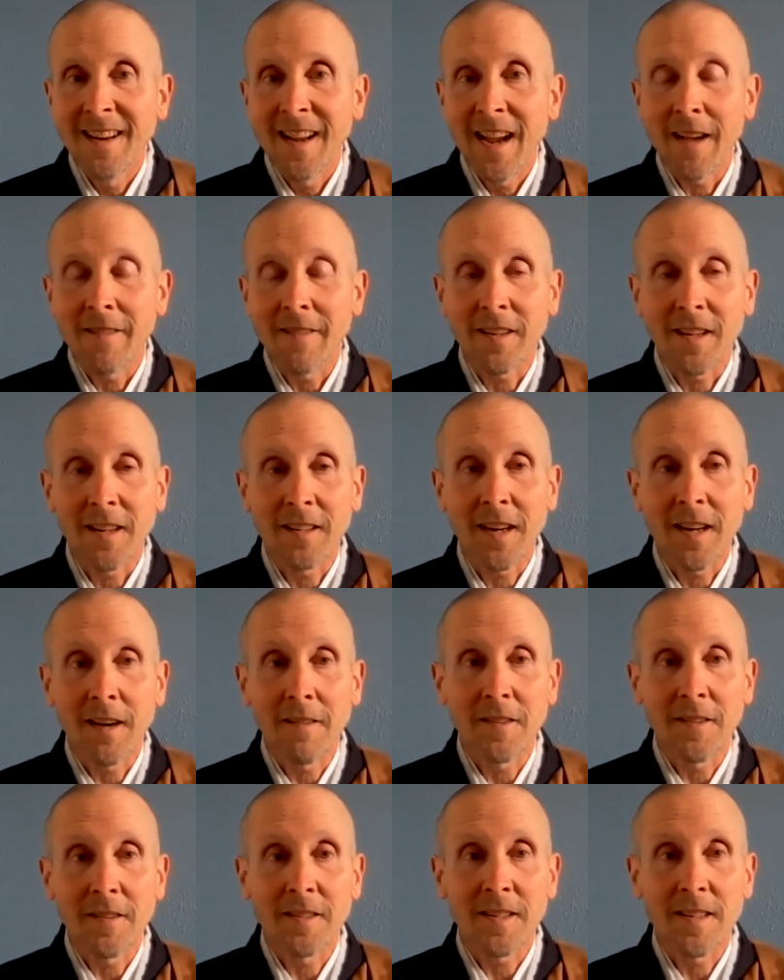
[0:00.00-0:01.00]
having a
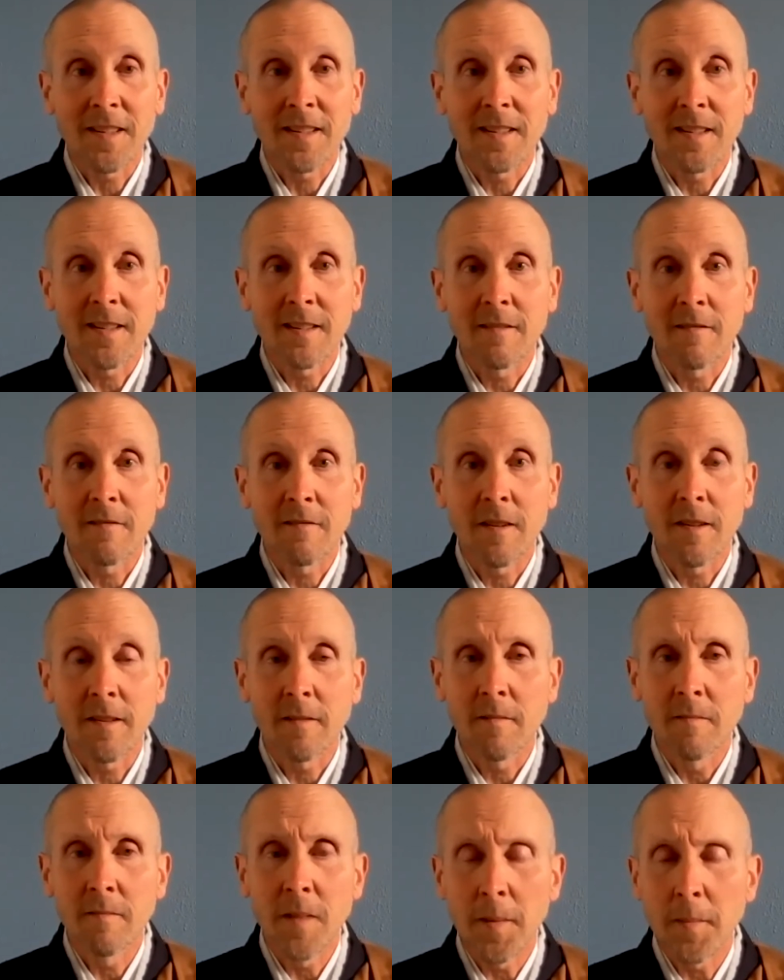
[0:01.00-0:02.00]
conversation with
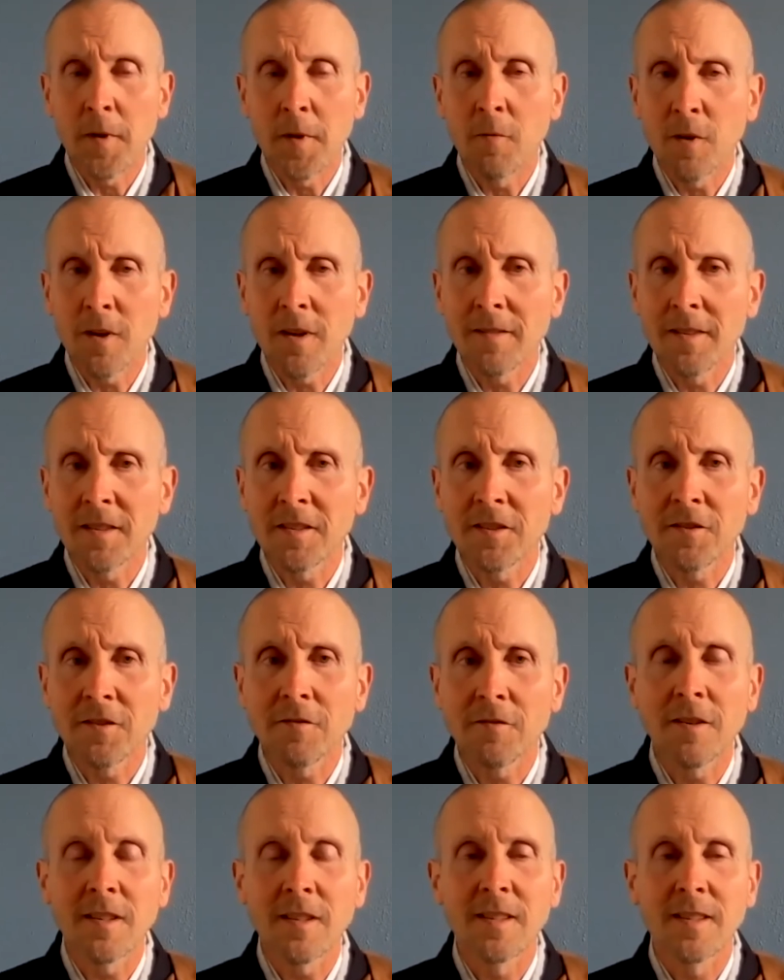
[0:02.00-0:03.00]
maybe one of his
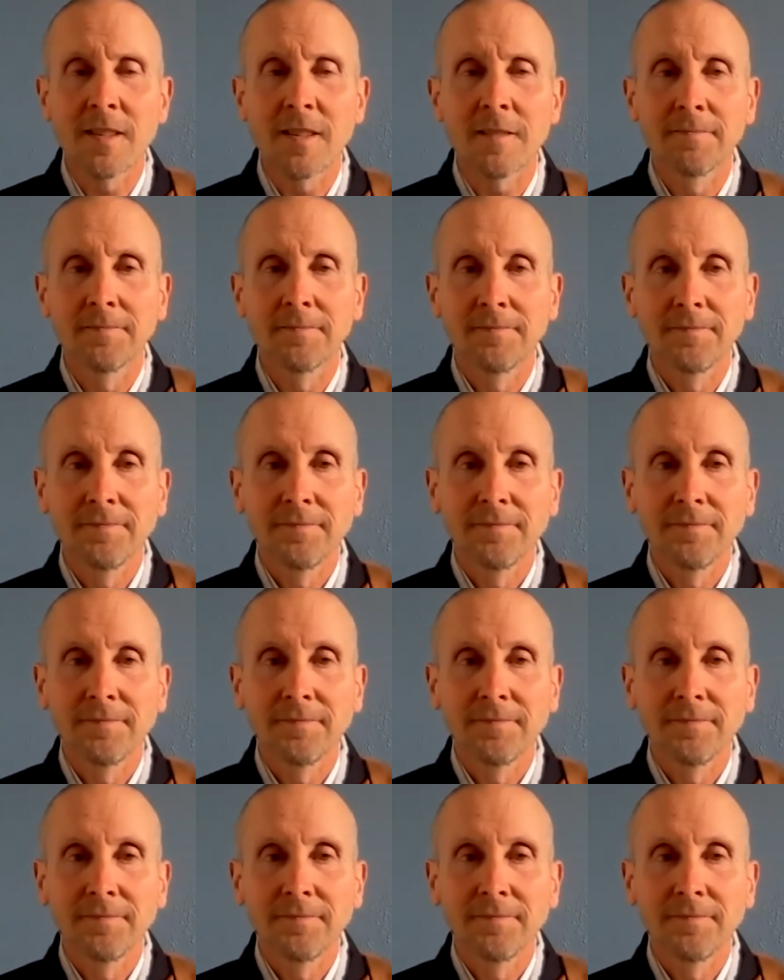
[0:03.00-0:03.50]
students.